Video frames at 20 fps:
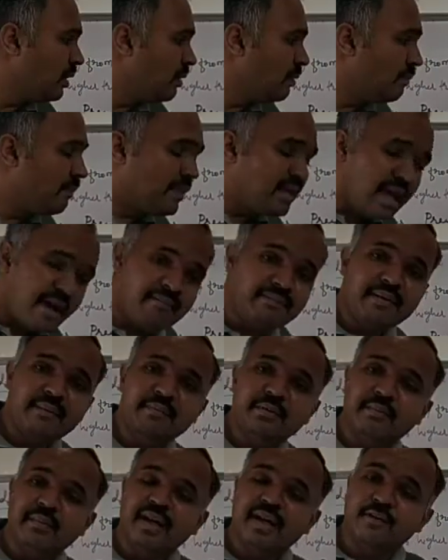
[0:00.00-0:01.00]
but
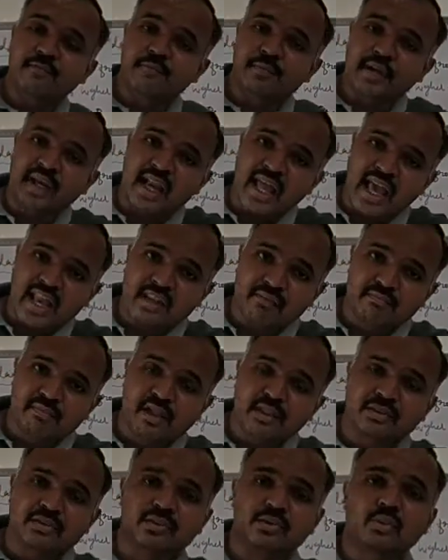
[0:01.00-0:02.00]
developed by different
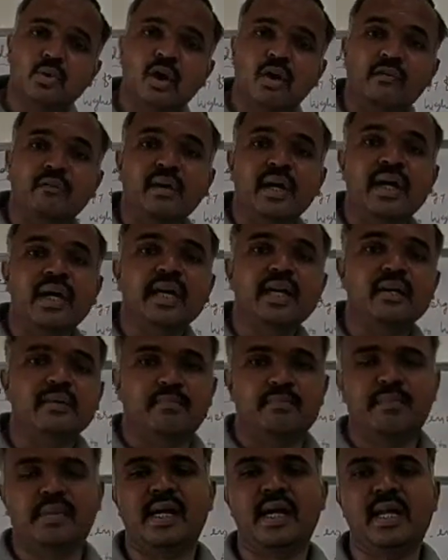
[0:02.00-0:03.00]
animals to
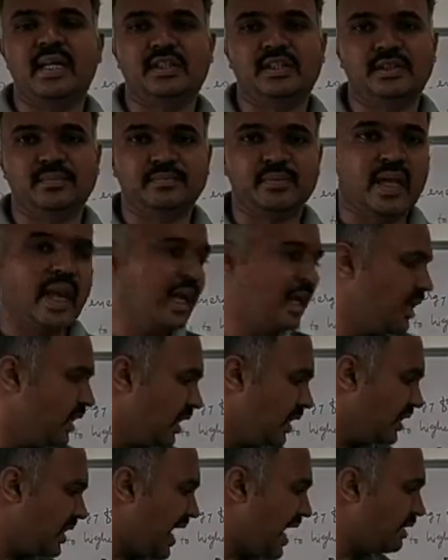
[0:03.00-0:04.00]
avoid predation, and
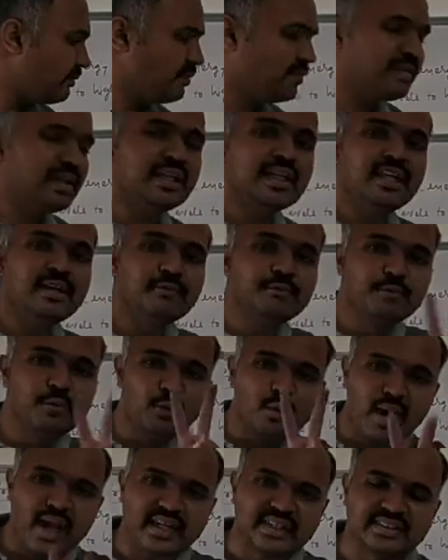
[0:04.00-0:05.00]
in that we will give
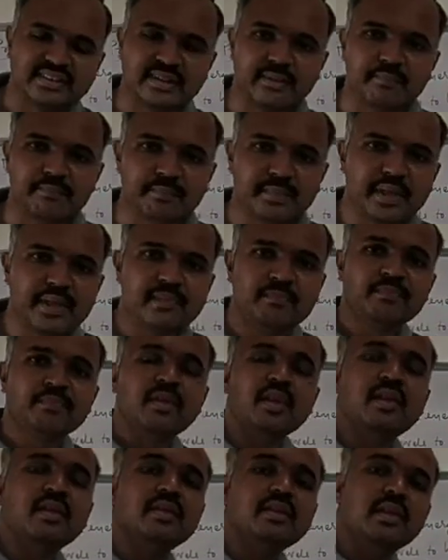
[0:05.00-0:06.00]
two examples.
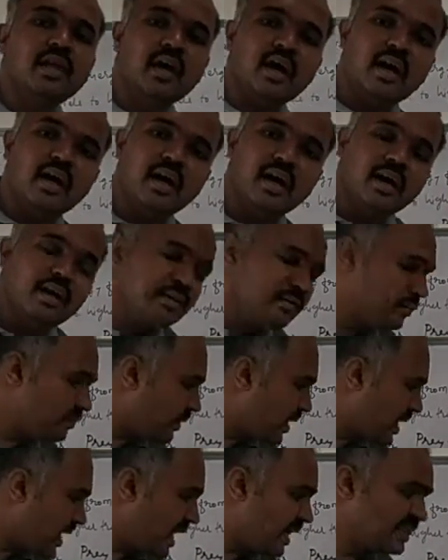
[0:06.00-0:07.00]
The
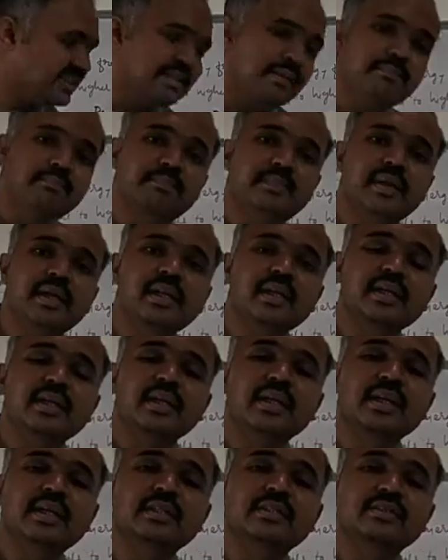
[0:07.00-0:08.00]
one example
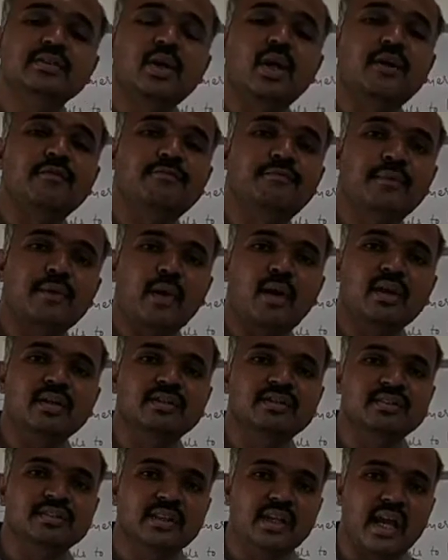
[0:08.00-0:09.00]
is of
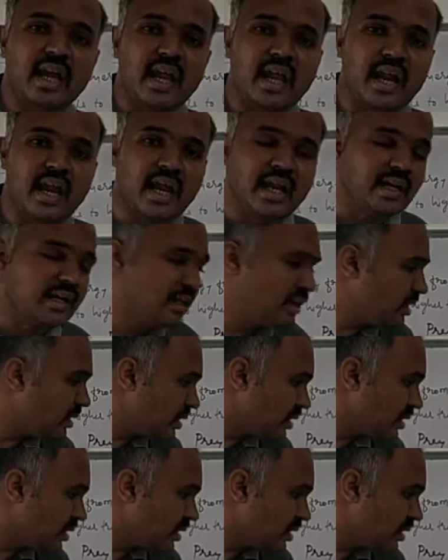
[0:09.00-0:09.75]
frogs and